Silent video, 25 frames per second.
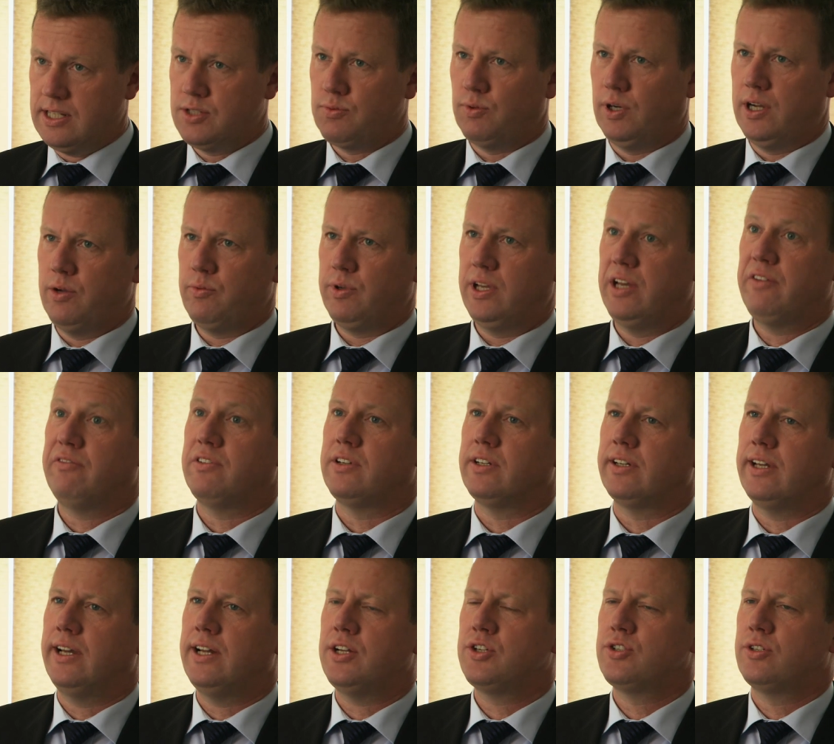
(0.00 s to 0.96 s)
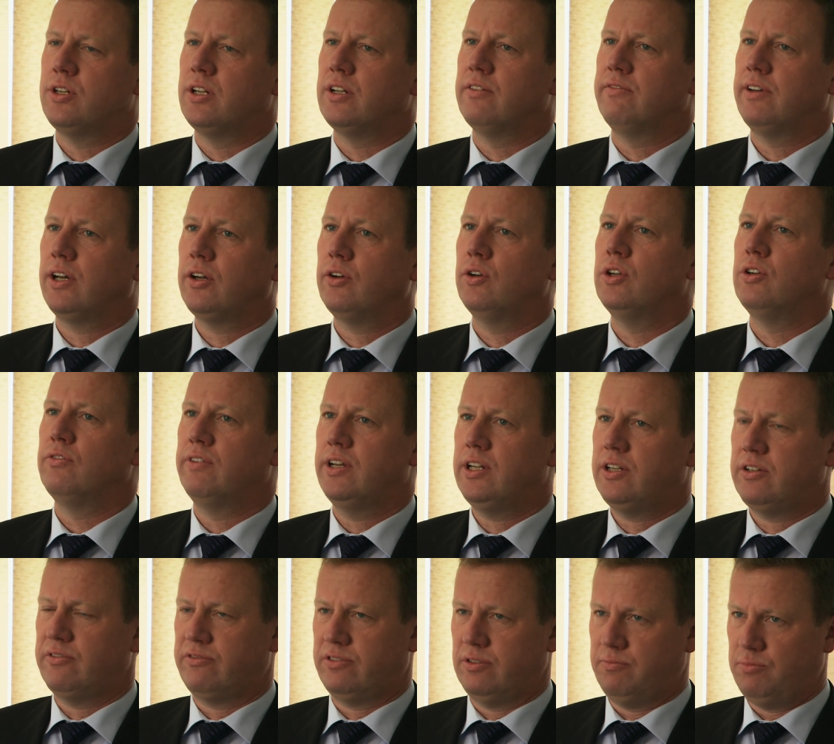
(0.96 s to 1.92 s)
That's why we have engaged in a very
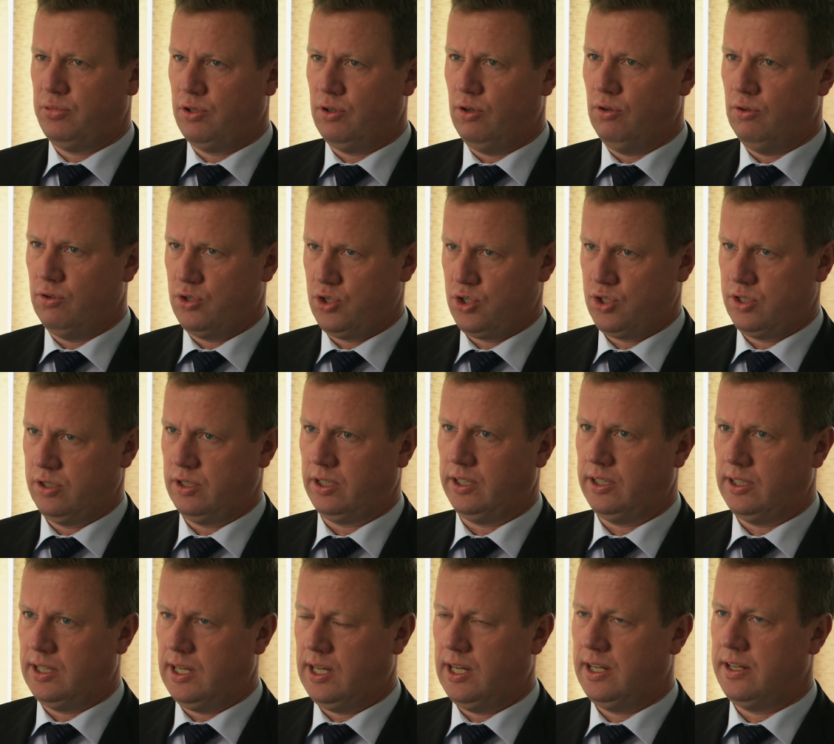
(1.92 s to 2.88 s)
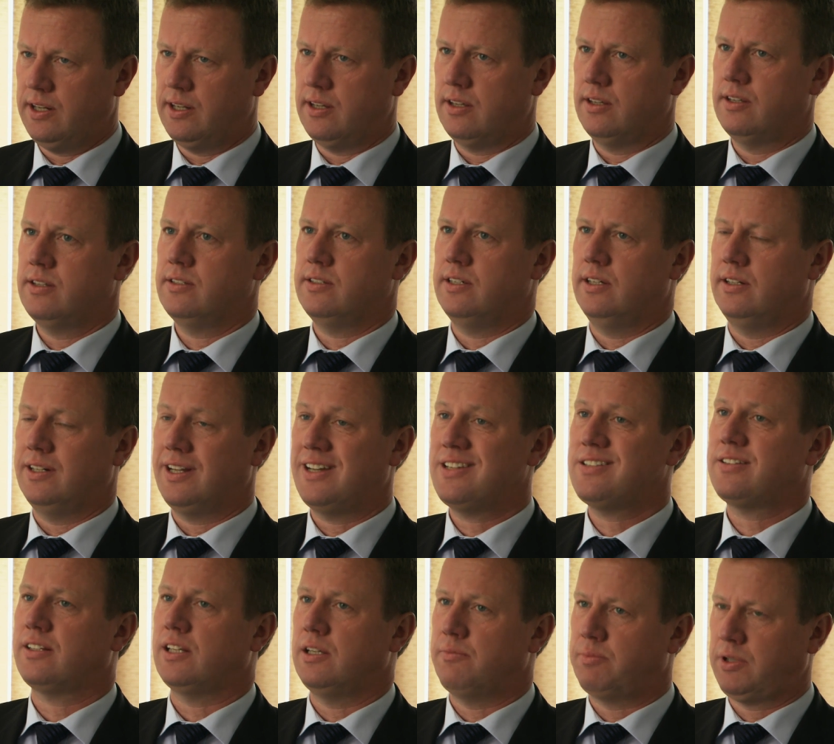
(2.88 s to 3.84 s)
innovative approach regarding the
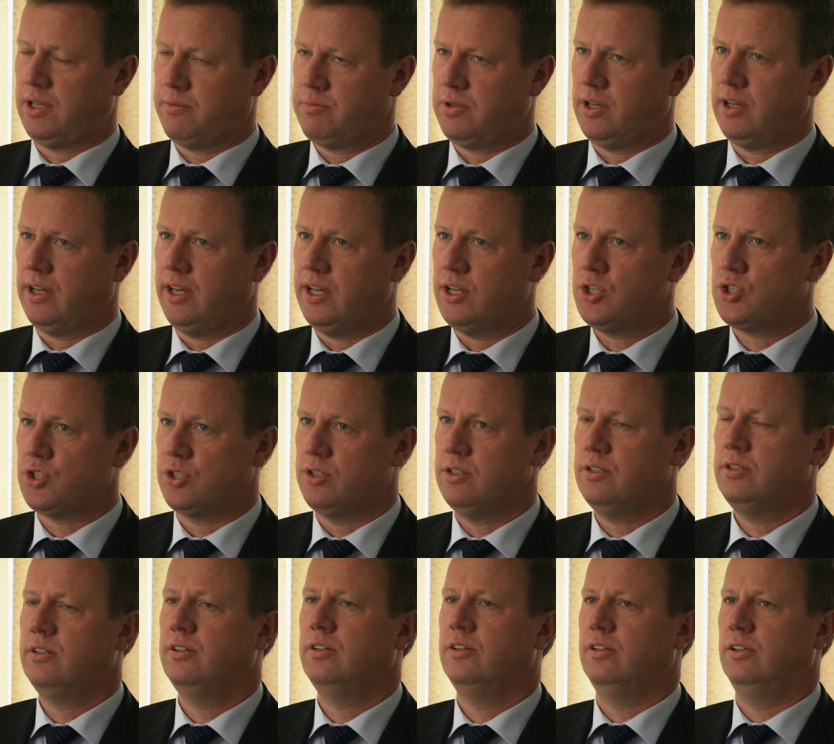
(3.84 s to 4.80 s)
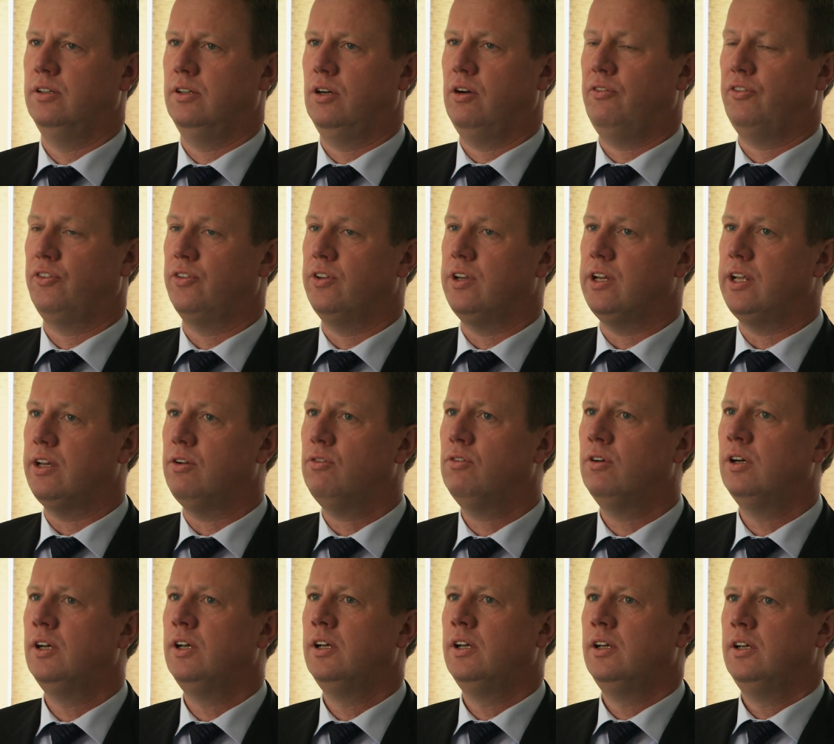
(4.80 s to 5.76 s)
industrial preparation uh, of the NEO.
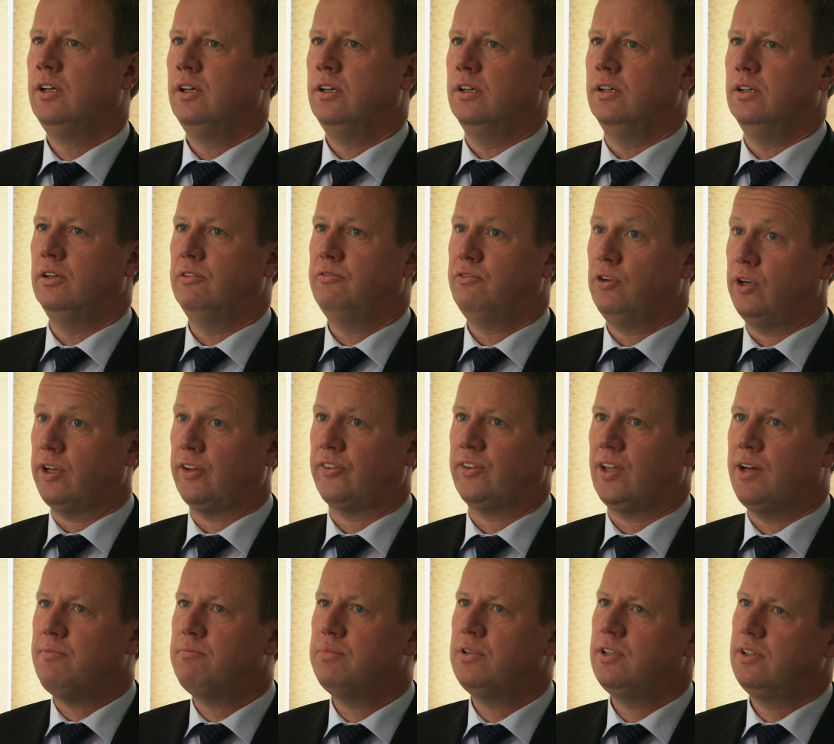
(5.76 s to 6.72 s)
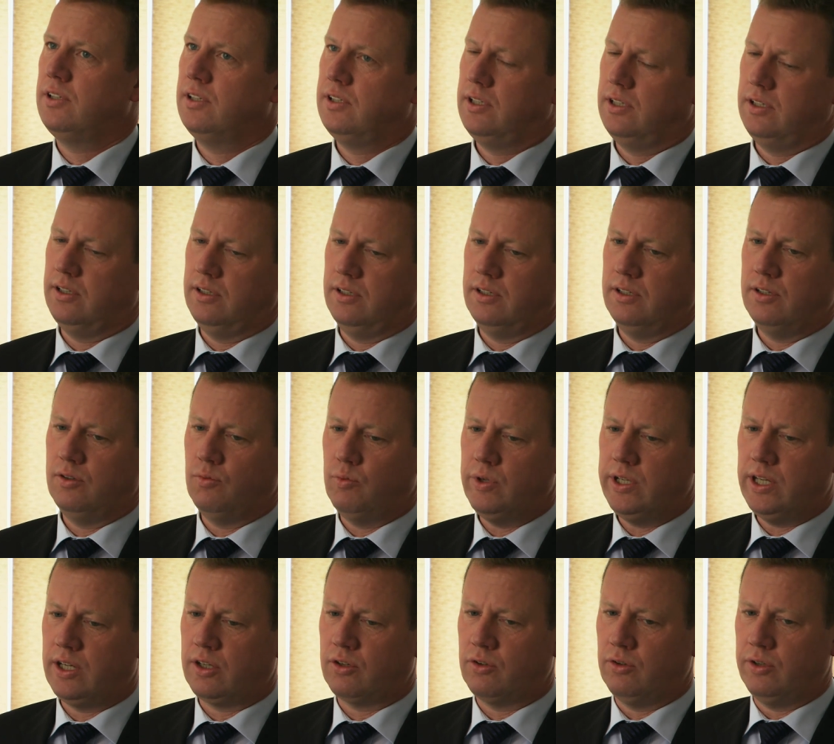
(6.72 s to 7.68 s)
Uh, for example, uh,
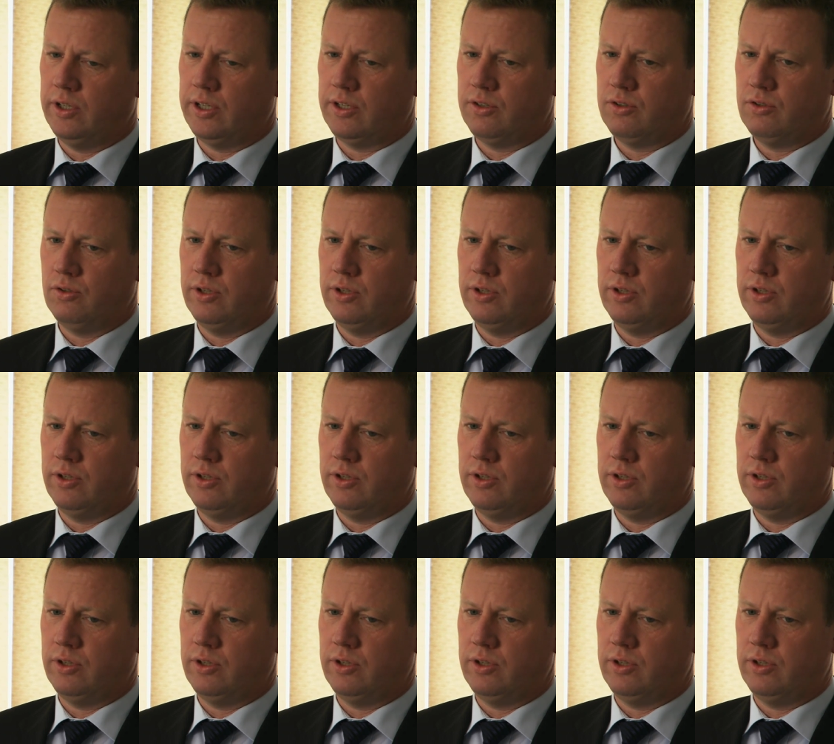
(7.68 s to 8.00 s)
we are going